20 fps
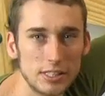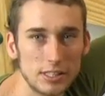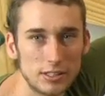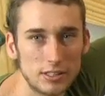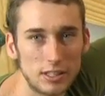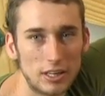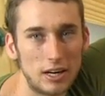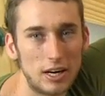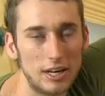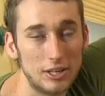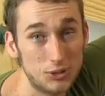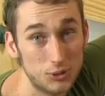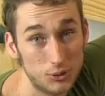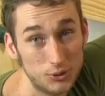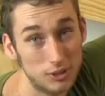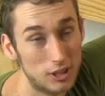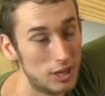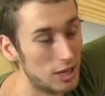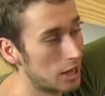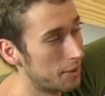thing that I
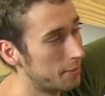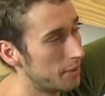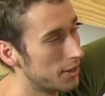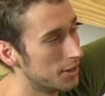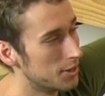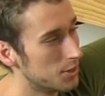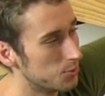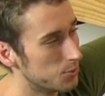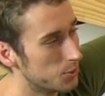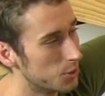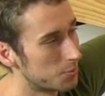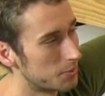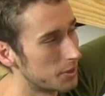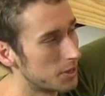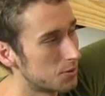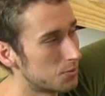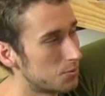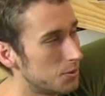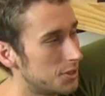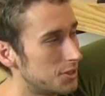do like about this
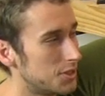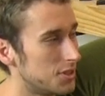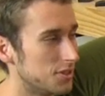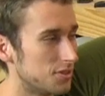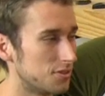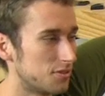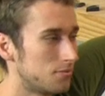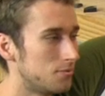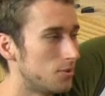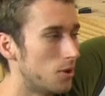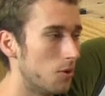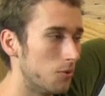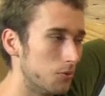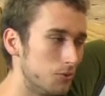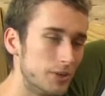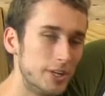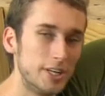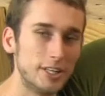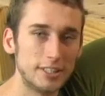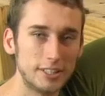workbench, which is not
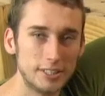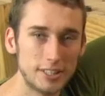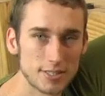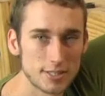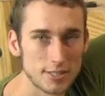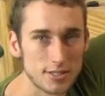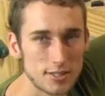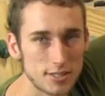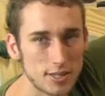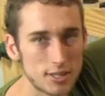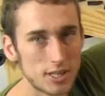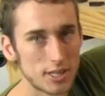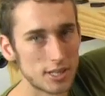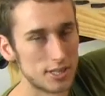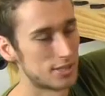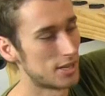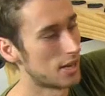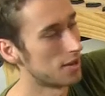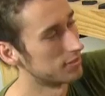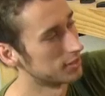really
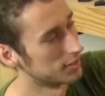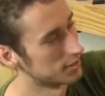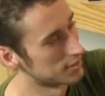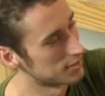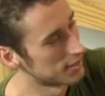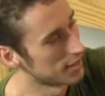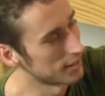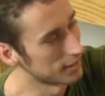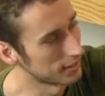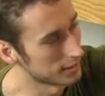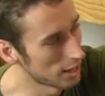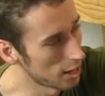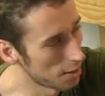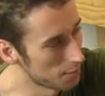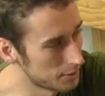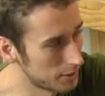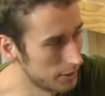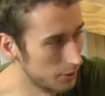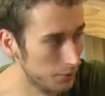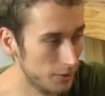necessary, is having this end
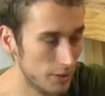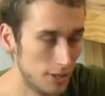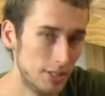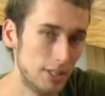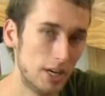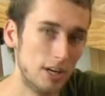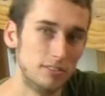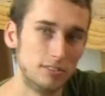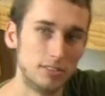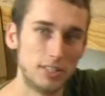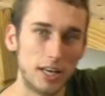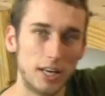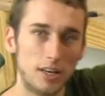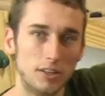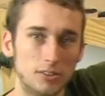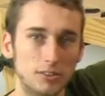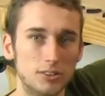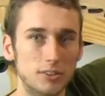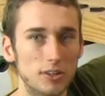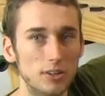cap here with a
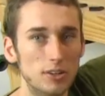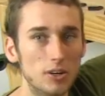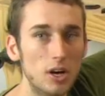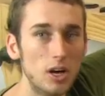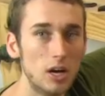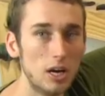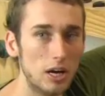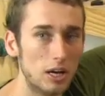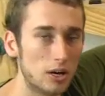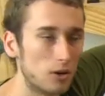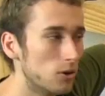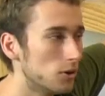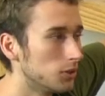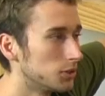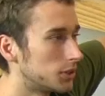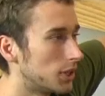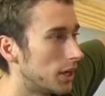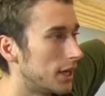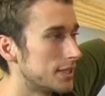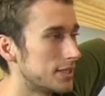dovetail. So a
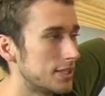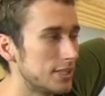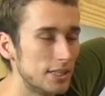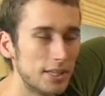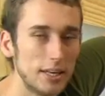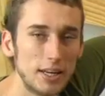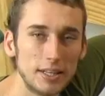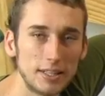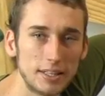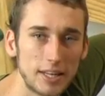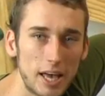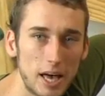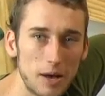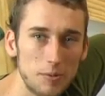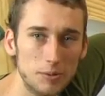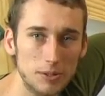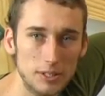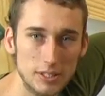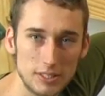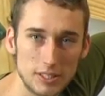contrasting end
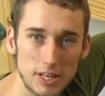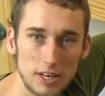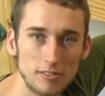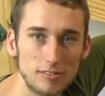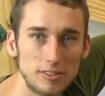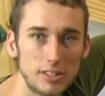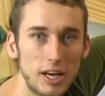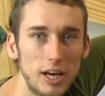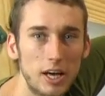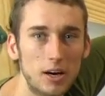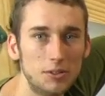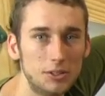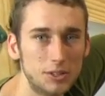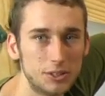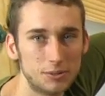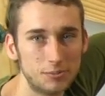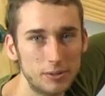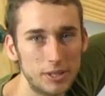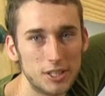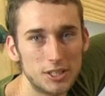cap with a dovetail
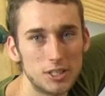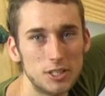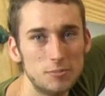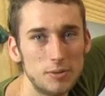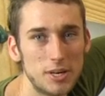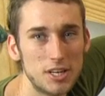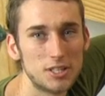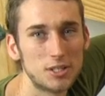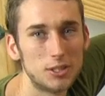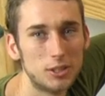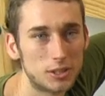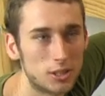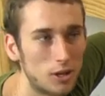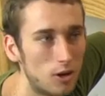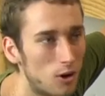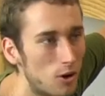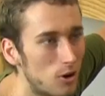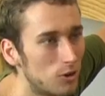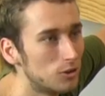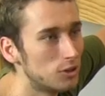just makes the bench look
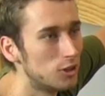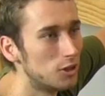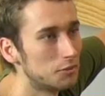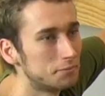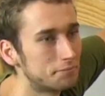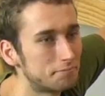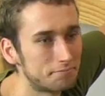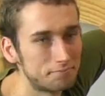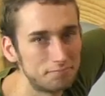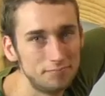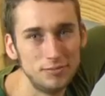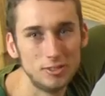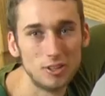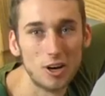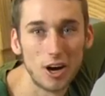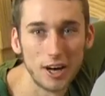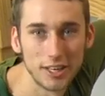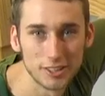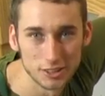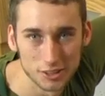a whole lot
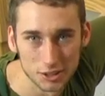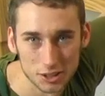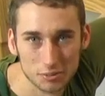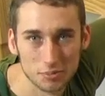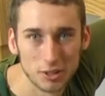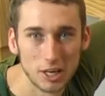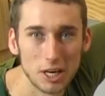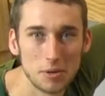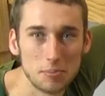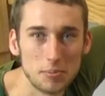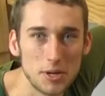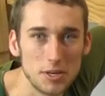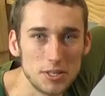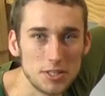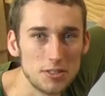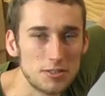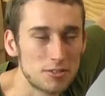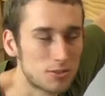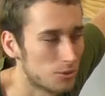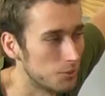nicer in my
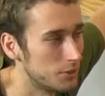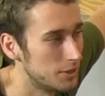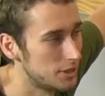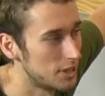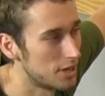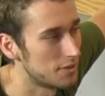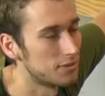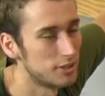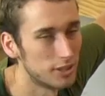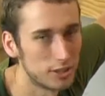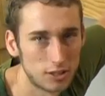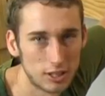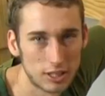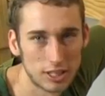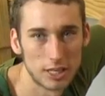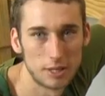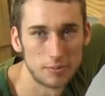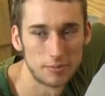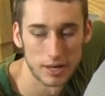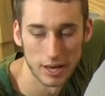opinion, so we're definitely going
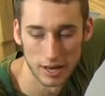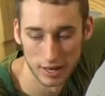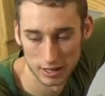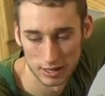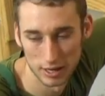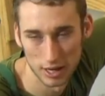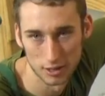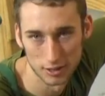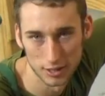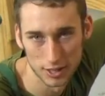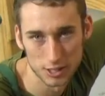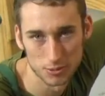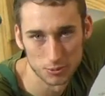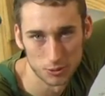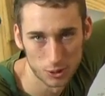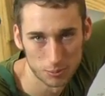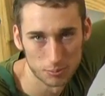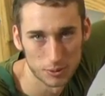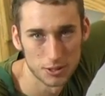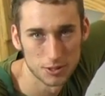to keep that in our next
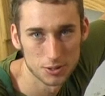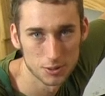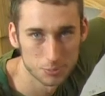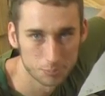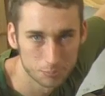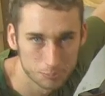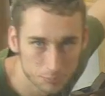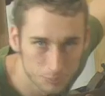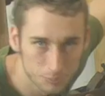workbench.